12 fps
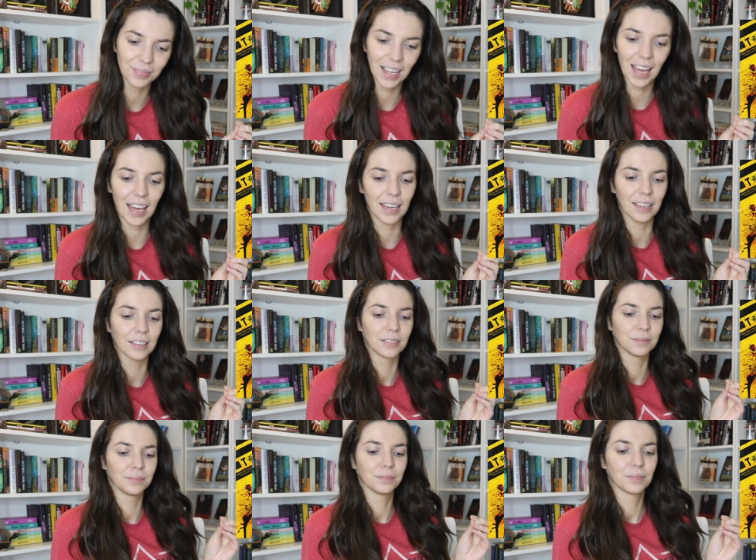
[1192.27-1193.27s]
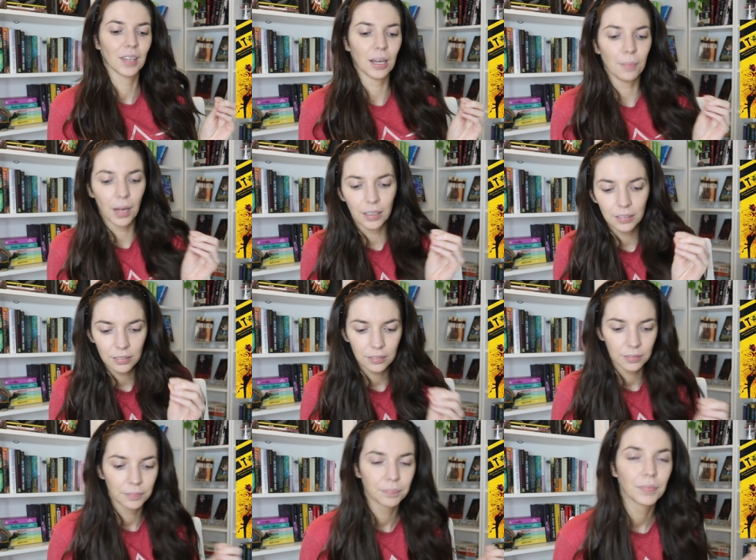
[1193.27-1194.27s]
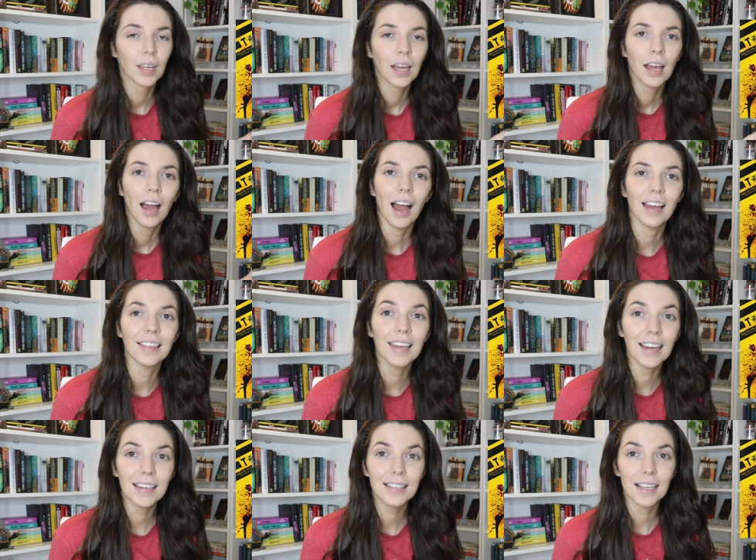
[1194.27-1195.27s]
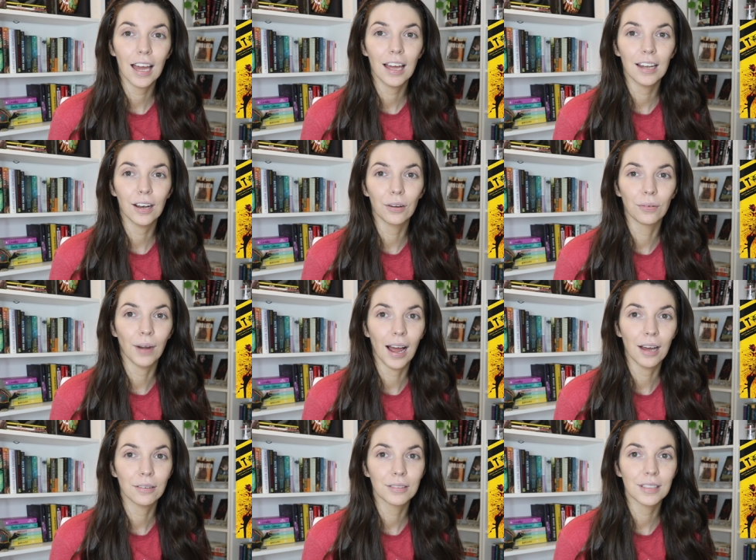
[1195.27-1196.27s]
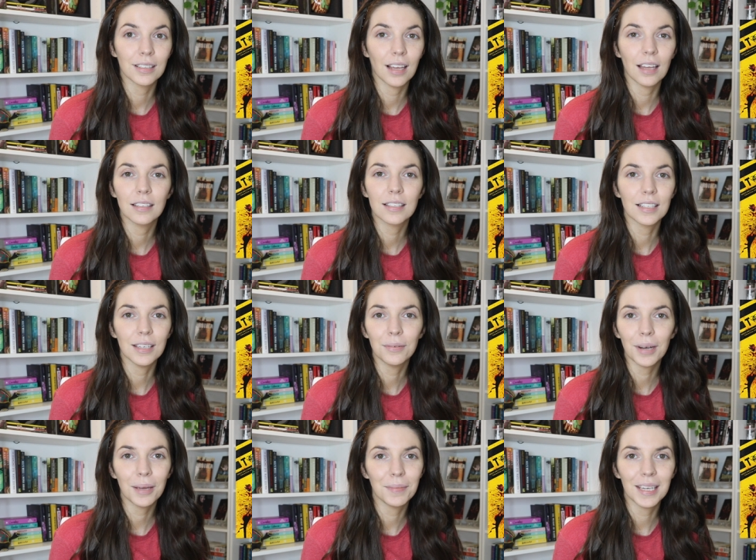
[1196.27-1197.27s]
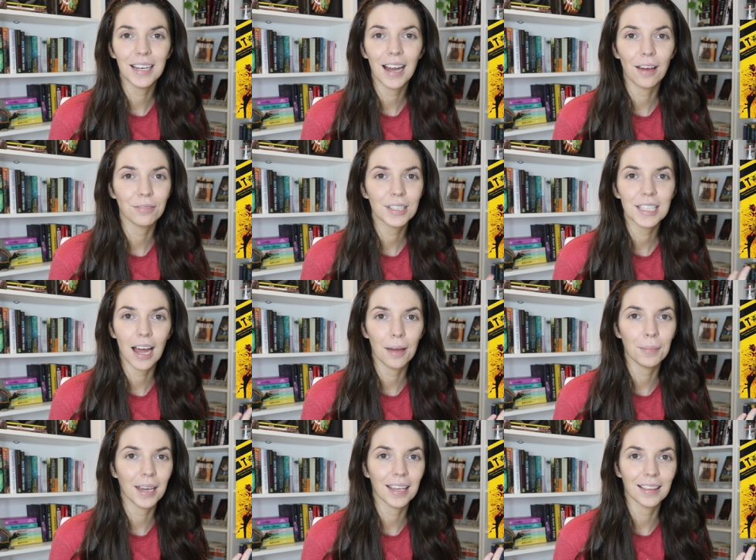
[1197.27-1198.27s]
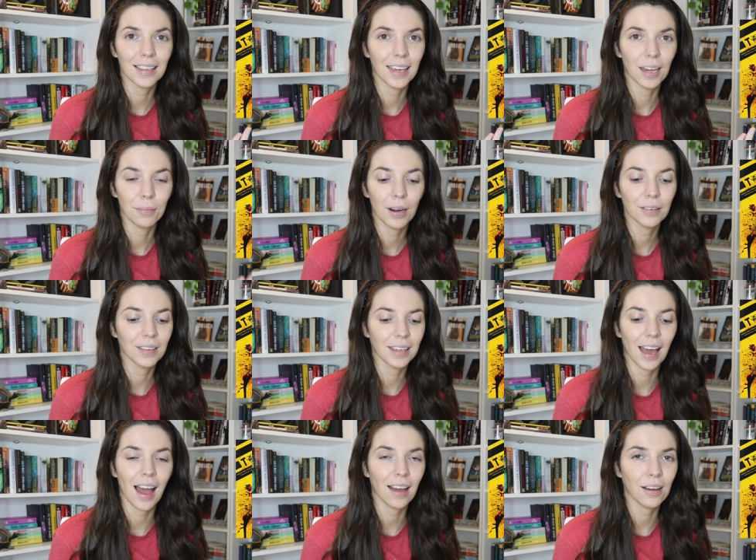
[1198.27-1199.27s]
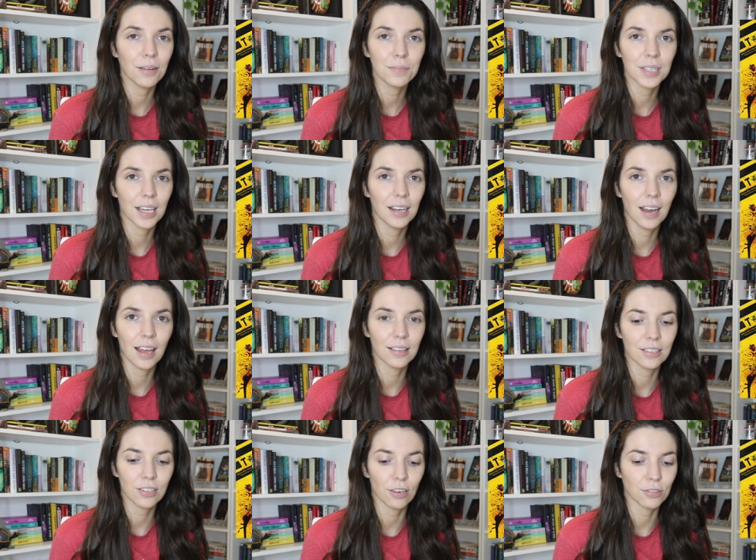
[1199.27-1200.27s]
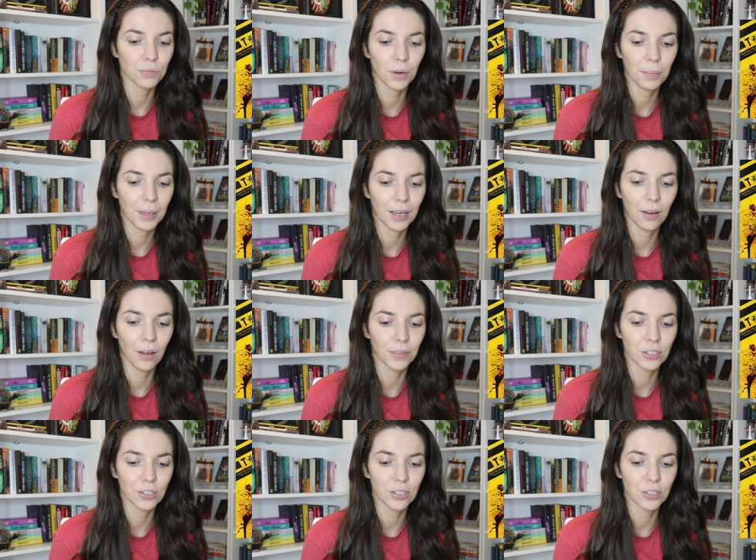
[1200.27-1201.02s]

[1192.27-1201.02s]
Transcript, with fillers: Hey, come on. I think I said around see what I mean? Every time I get the camera out, the cat comes in and starts rubbing on the